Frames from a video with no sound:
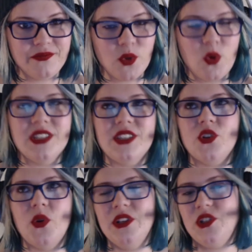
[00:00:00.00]
Or is this
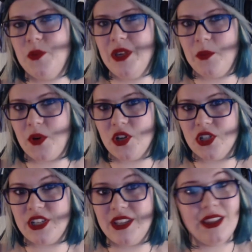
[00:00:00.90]
going to be a
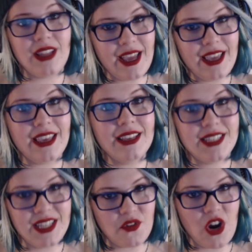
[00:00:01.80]
person like
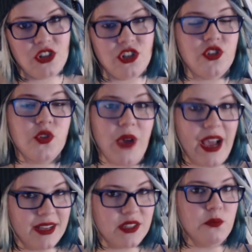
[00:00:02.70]
Steve Rogers who
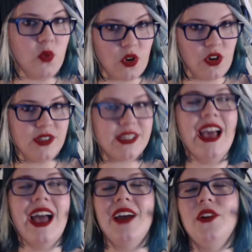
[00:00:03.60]
has morals
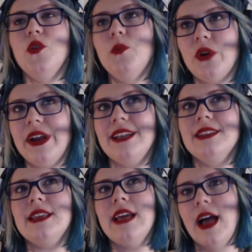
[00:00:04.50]
and who
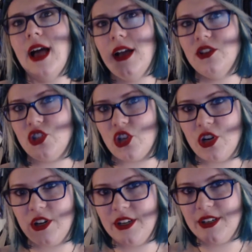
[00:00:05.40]
brings a
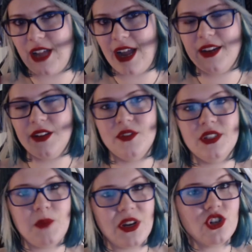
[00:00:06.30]
certain kind of
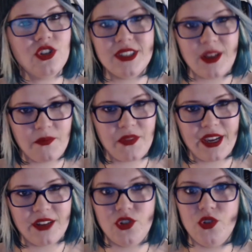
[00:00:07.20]
special
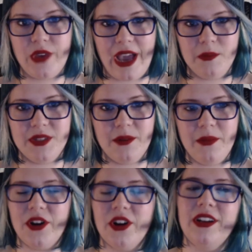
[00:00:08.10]
something to Captain
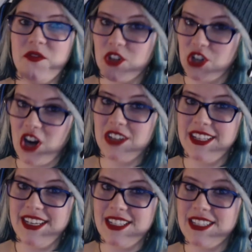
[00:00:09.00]
America?
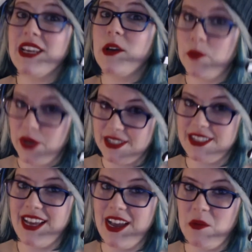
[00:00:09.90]
Regardless, piss
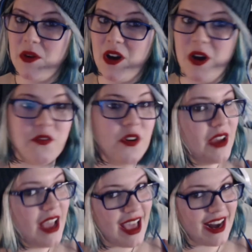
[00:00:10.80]
Sam off,
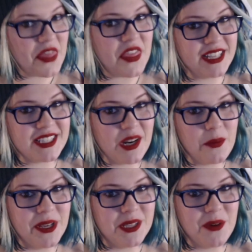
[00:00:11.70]
and I think it's going
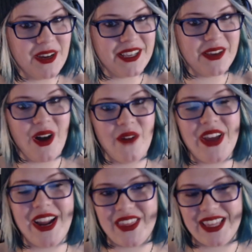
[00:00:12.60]
to piss Bucky off,
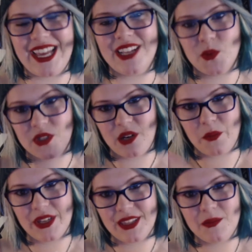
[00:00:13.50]
and I think that's what's going to
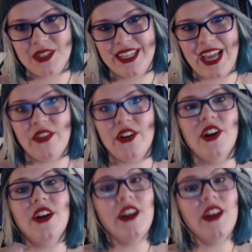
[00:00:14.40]
bring them together,